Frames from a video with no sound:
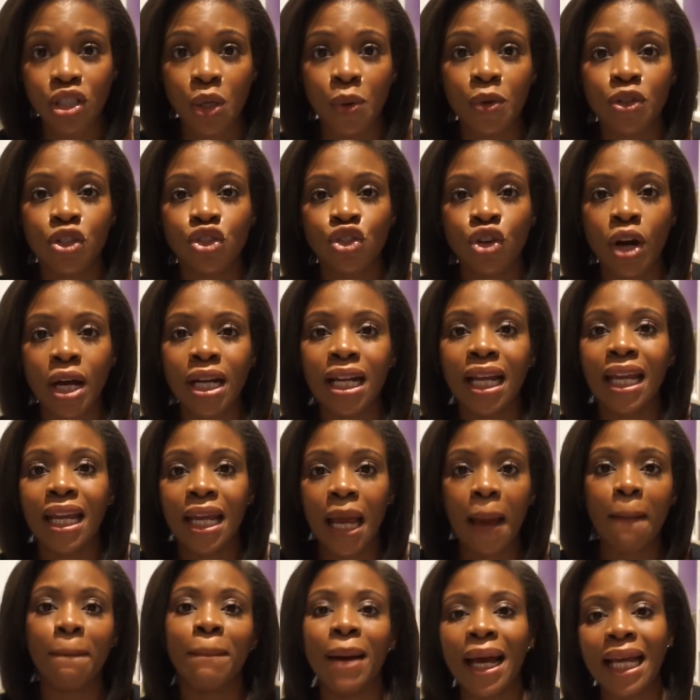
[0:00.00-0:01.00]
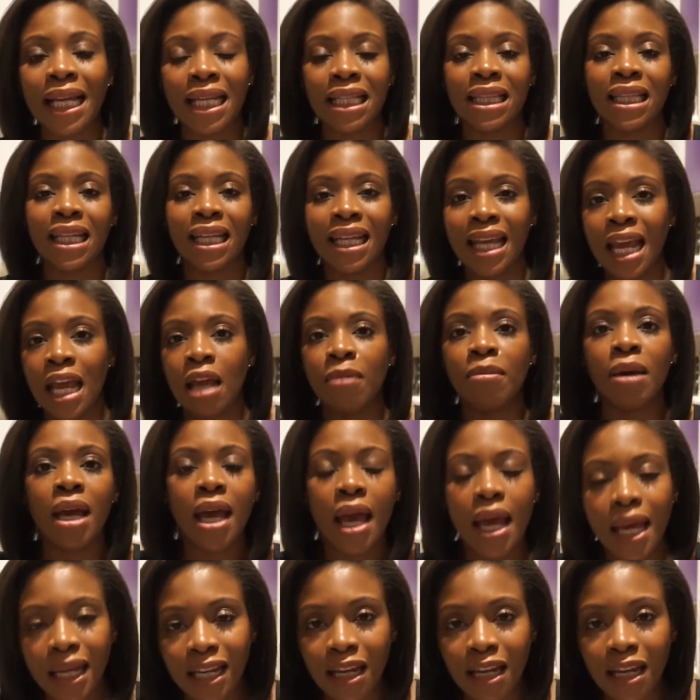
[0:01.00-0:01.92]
So it was trying to get back in the game,